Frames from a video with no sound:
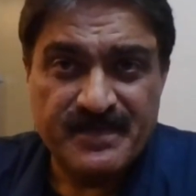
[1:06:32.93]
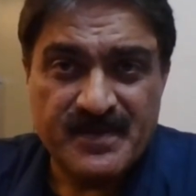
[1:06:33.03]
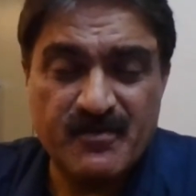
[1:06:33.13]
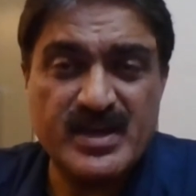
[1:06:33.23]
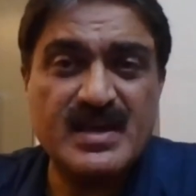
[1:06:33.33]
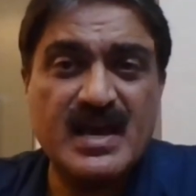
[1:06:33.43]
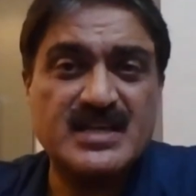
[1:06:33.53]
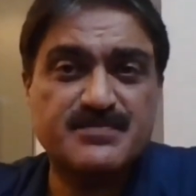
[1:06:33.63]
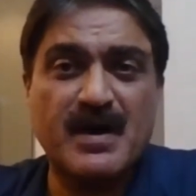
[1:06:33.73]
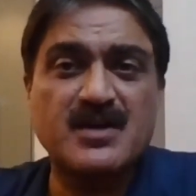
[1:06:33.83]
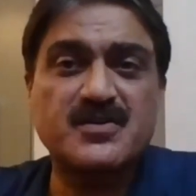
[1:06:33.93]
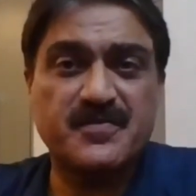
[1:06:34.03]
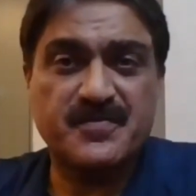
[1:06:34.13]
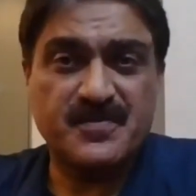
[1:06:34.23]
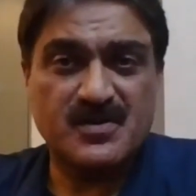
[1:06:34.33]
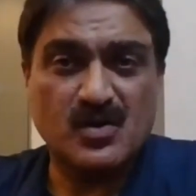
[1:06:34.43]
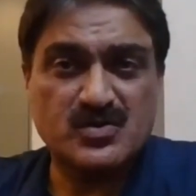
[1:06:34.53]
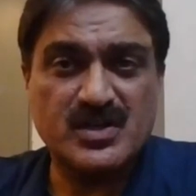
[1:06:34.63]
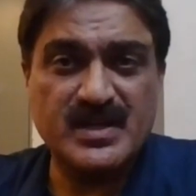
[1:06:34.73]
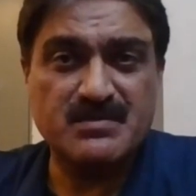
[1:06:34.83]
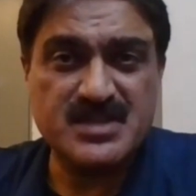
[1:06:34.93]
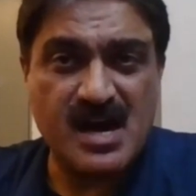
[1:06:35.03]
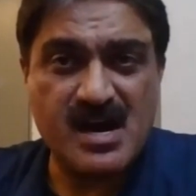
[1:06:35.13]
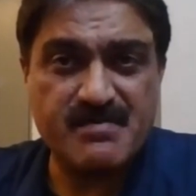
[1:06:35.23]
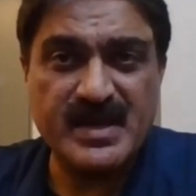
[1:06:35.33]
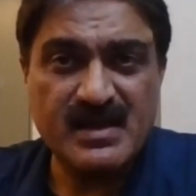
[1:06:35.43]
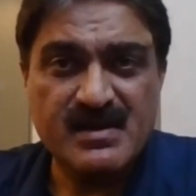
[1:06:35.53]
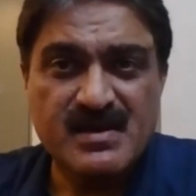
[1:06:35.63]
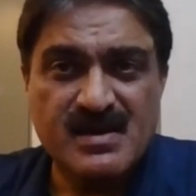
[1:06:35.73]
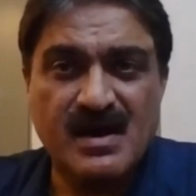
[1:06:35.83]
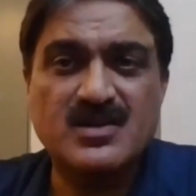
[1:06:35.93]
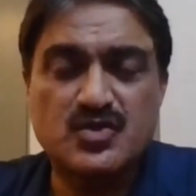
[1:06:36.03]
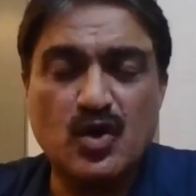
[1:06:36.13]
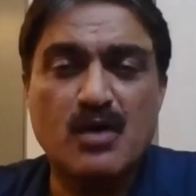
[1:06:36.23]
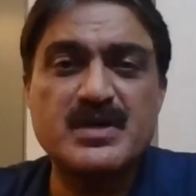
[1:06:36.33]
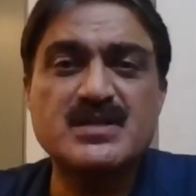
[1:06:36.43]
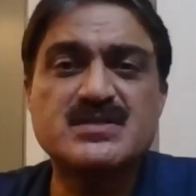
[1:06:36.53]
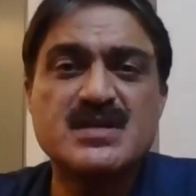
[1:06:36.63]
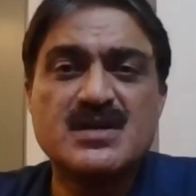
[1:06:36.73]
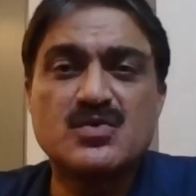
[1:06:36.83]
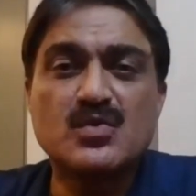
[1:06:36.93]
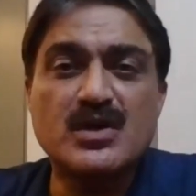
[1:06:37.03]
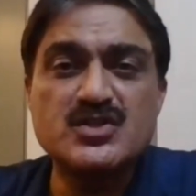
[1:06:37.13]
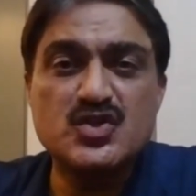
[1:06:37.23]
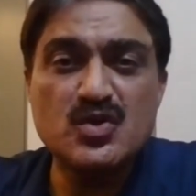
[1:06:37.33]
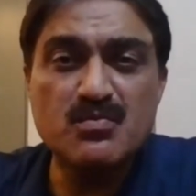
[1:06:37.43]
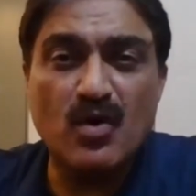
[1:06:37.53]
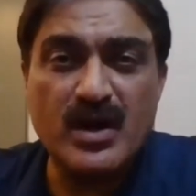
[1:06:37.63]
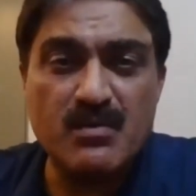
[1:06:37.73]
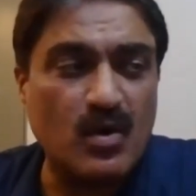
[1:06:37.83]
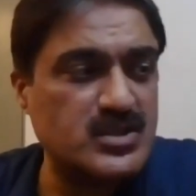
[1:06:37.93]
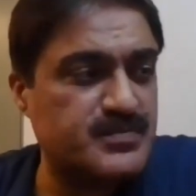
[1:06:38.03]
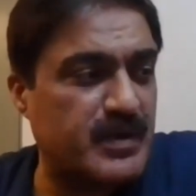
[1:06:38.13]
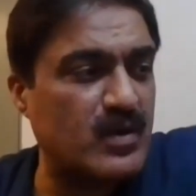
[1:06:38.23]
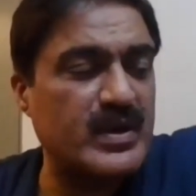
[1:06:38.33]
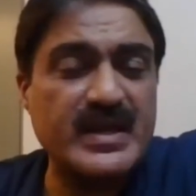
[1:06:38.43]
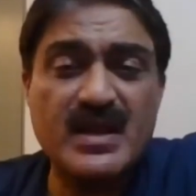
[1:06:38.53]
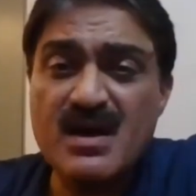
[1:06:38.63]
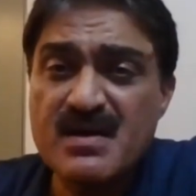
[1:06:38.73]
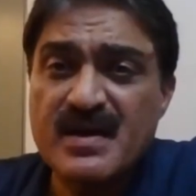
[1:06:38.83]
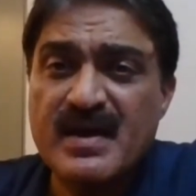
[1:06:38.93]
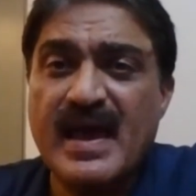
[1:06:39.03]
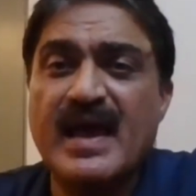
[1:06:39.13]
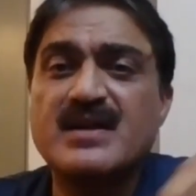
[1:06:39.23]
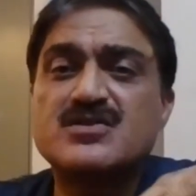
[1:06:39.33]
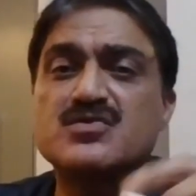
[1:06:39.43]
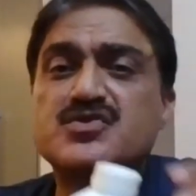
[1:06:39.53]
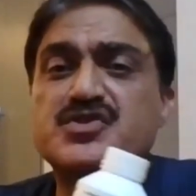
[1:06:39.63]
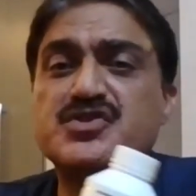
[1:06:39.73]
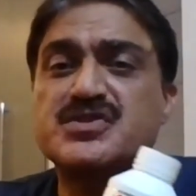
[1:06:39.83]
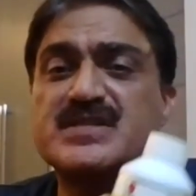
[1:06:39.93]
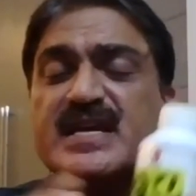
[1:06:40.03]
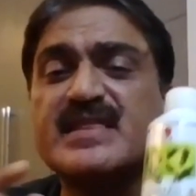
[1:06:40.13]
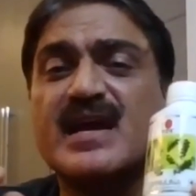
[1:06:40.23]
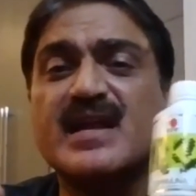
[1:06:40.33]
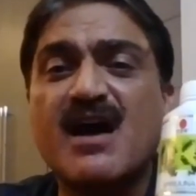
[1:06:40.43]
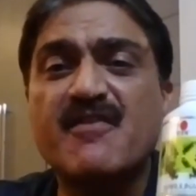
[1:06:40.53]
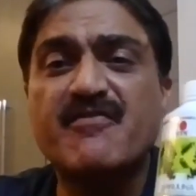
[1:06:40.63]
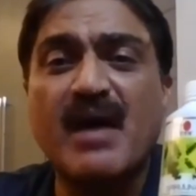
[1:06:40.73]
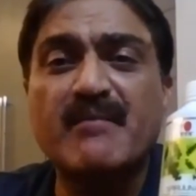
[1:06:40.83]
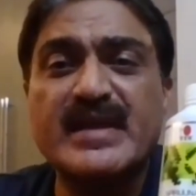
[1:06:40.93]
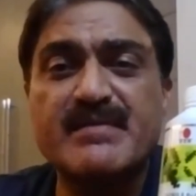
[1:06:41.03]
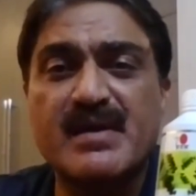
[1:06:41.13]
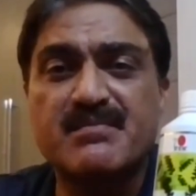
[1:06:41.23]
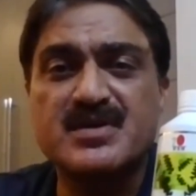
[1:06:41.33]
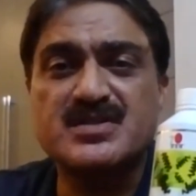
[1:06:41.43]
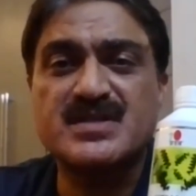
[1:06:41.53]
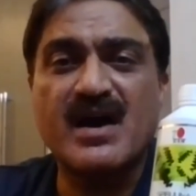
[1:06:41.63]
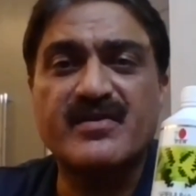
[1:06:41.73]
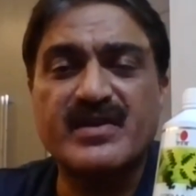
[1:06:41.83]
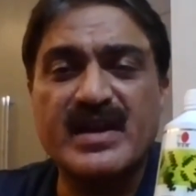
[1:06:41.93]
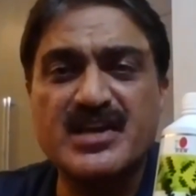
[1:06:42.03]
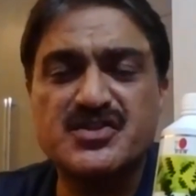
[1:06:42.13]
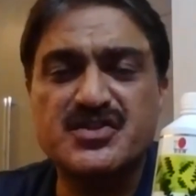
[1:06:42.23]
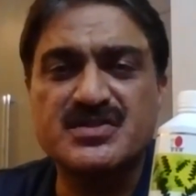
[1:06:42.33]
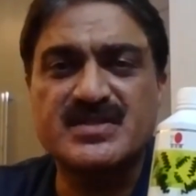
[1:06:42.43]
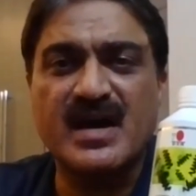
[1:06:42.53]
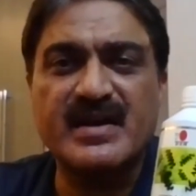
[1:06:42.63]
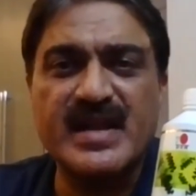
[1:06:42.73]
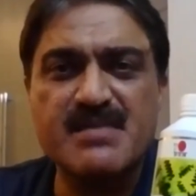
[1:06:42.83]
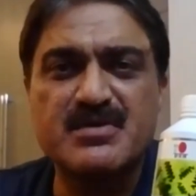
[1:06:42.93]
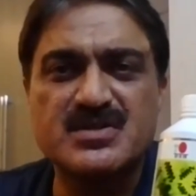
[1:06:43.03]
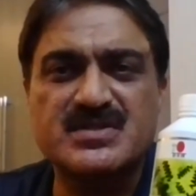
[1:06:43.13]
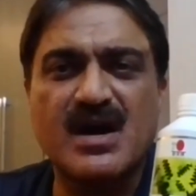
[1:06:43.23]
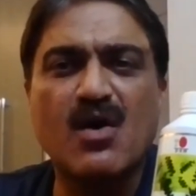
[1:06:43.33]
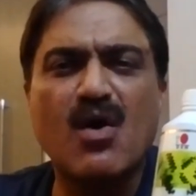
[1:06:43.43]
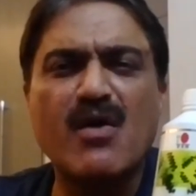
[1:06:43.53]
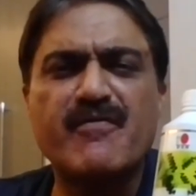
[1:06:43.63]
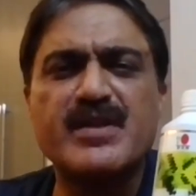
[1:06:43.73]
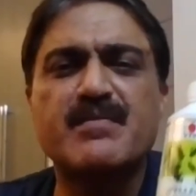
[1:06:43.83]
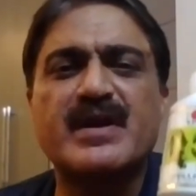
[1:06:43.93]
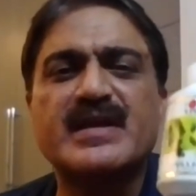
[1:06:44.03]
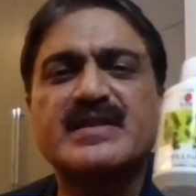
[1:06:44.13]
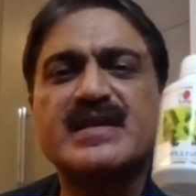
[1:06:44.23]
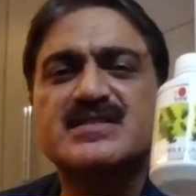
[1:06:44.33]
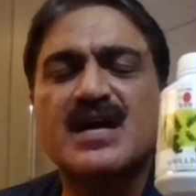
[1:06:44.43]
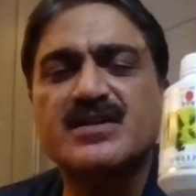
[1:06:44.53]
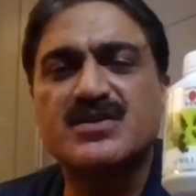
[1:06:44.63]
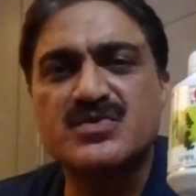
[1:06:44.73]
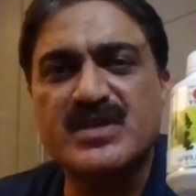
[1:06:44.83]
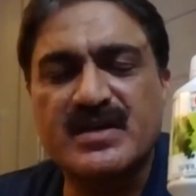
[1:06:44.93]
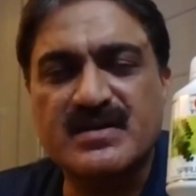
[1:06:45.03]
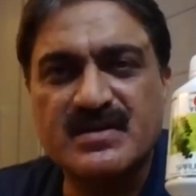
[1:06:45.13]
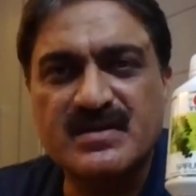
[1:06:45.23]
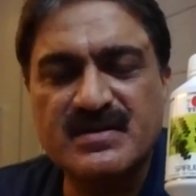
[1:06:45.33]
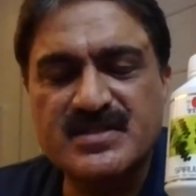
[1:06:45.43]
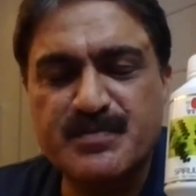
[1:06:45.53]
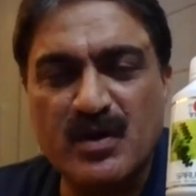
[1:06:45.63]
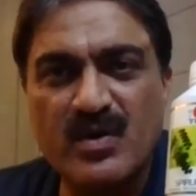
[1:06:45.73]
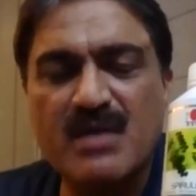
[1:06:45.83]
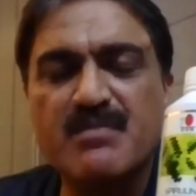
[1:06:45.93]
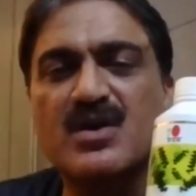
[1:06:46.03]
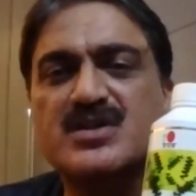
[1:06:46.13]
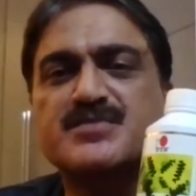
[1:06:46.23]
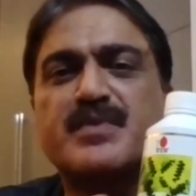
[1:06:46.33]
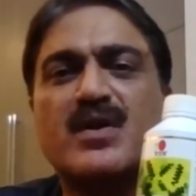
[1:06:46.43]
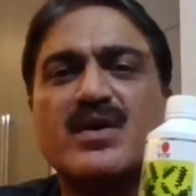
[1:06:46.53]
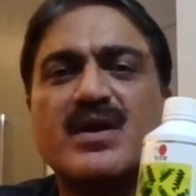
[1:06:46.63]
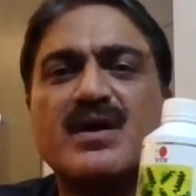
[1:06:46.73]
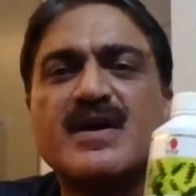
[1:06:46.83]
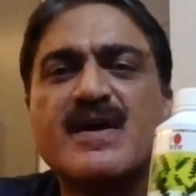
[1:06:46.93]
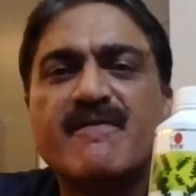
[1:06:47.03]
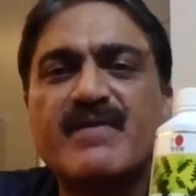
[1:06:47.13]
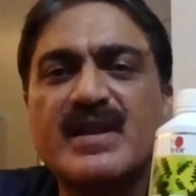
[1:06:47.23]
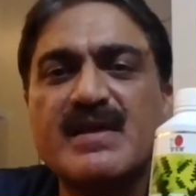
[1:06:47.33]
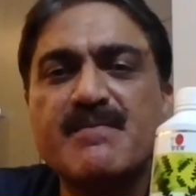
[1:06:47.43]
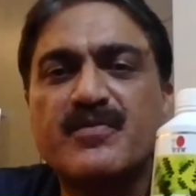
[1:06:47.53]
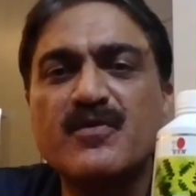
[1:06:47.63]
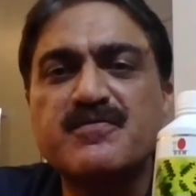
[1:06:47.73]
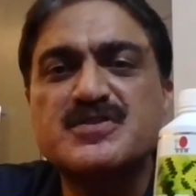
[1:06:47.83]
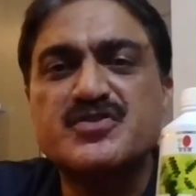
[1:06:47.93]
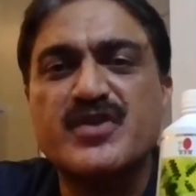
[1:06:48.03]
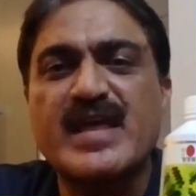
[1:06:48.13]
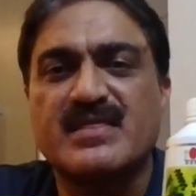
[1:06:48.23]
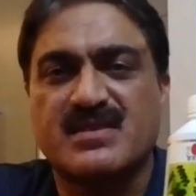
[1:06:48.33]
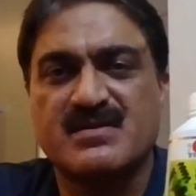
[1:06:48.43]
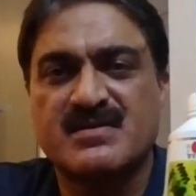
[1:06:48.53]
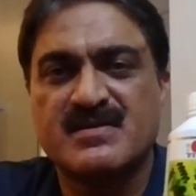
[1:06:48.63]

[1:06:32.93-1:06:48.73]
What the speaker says: We, as part of Dr. Lim's army, our job is to consume more and more spirulina and to see that our family members, our relations, our neighbors, everybody, they start using spirulina, because spirulina will improve strength,